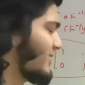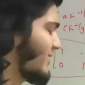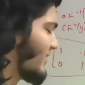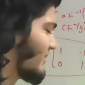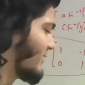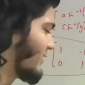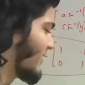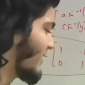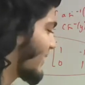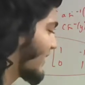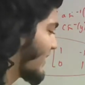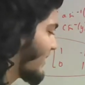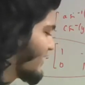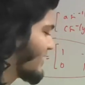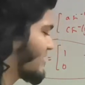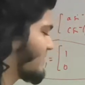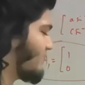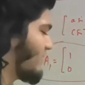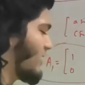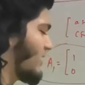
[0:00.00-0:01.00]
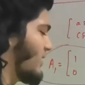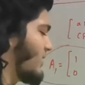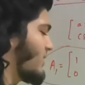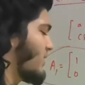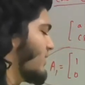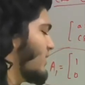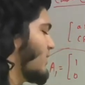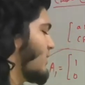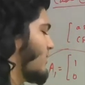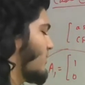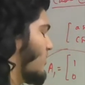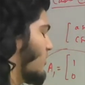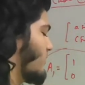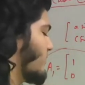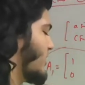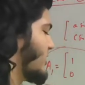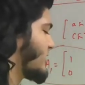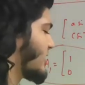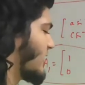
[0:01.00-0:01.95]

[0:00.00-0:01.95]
yeah, the rigorous part of this